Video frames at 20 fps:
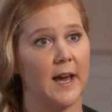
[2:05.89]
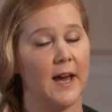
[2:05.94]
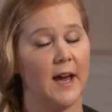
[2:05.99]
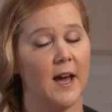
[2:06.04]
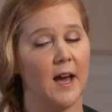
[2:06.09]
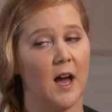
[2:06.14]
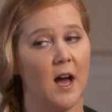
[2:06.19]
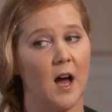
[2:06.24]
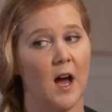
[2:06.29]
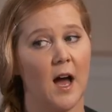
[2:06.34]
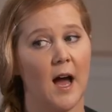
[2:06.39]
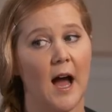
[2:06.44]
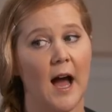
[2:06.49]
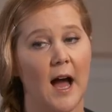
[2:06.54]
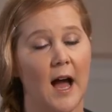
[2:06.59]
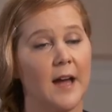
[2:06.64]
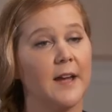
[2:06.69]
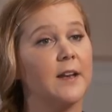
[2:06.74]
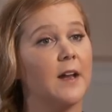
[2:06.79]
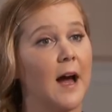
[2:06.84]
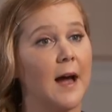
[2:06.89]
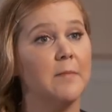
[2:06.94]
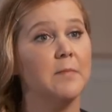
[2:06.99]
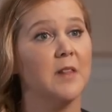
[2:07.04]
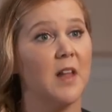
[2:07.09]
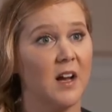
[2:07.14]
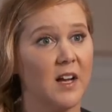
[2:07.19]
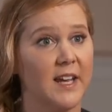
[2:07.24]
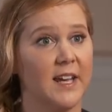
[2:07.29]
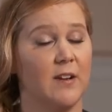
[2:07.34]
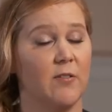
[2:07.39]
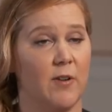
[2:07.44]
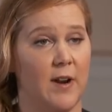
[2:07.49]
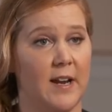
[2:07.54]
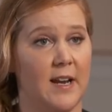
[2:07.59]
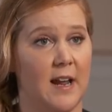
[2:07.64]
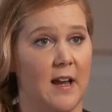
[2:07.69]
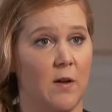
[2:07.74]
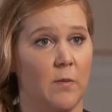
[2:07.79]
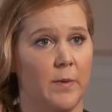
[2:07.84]
Yeah. Or who you want? I'm lucky
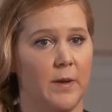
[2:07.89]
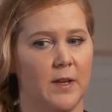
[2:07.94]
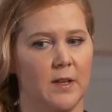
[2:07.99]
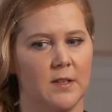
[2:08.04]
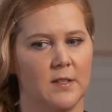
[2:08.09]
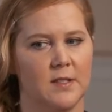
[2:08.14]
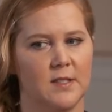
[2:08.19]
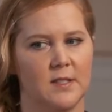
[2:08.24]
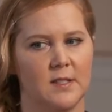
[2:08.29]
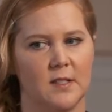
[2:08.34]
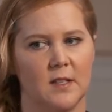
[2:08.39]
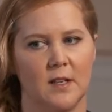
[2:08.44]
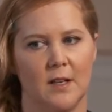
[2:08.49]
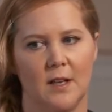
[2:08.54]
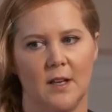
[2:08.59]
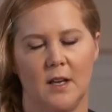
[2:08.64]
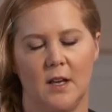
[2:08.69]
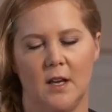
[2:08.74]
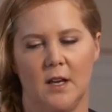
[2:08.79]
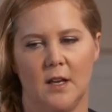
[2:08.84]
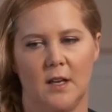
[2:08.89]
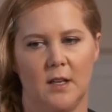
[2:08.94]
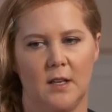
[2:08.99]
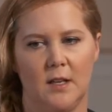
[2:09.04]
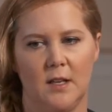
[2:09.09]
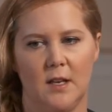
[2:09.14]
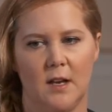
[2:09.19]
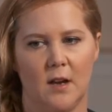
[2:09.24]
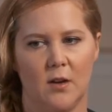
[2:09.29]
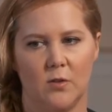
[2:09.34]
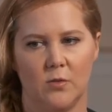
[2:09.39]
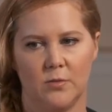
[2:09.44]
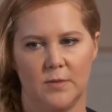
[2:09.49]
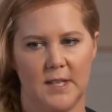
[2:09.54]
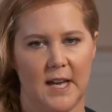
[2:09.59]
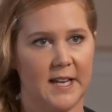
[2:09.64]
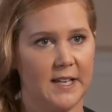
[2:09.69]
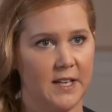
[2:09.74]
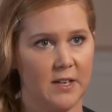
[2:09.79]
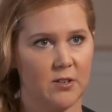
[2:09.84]
right now because, you know,
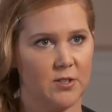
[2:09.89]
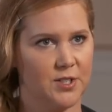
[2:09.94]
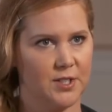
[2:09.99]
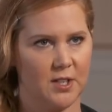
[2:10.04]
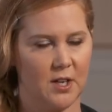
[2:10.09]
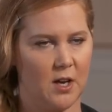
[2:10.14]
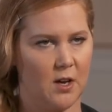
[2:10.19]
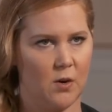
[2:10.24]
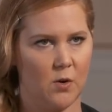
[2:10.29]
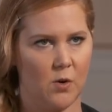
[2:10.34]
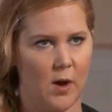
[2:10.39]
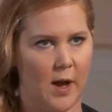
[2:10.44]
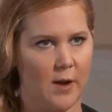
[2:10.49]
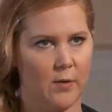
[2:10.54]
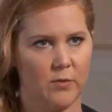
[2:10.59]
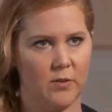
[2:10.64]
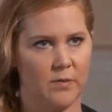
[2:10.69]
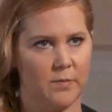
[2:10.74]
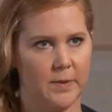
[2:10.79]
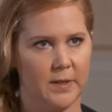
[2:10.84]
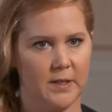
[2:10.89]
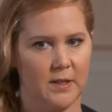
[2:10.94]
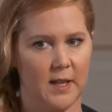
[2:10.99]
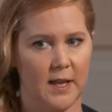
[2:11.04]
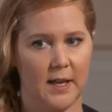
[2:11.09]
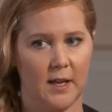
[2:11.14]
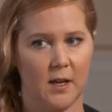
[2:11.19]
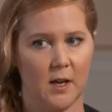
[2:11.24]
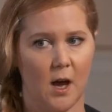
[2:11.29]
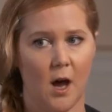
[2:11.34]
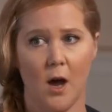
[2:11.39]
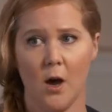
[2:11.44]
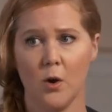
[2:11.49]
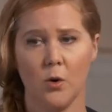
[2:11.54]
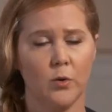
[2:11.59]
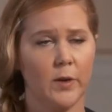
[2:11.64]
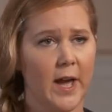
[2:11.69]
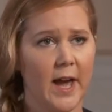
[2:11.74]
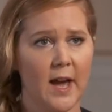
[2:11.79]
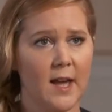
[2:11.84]
10 years ago, I would have been like,
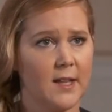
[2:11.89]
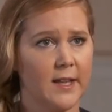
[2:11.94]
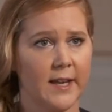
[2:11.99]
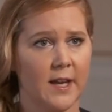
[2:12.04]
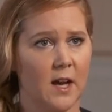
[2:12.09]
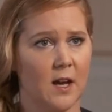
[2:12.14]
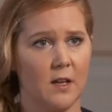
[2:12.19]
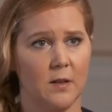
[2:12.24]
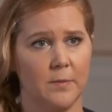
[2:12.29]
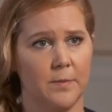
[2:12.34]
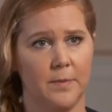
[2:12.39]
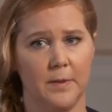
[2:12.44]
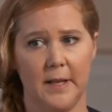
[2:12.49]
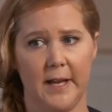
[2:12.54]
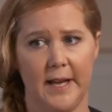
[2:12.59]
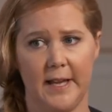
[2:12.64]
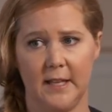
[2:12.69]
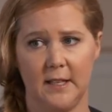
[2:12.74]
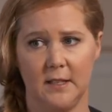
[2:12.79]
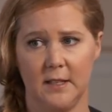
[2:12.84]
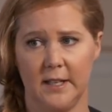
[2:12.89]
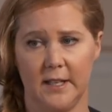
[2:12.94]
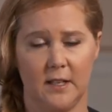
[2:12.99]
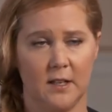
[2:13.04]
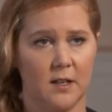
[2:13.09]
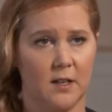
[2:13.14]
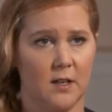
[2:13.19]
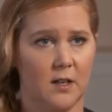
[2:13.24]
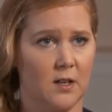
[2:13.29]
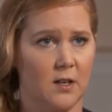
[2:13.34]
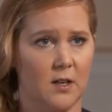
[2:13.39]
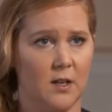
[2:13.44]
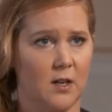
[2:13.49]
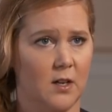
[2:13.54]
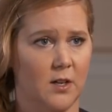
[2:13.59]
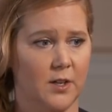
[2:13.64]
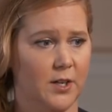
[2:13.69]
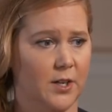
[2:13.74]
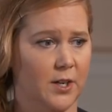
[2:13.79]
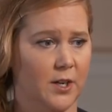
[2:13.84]
oh, yeah, like I'll play like a
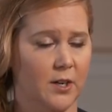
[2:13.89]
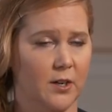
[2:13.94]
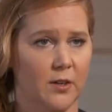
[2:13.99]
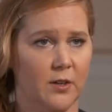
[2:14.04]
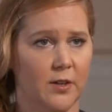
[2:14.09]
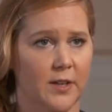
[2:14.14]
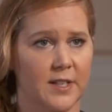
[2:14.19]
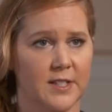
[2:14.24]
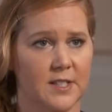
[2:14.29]
hooker who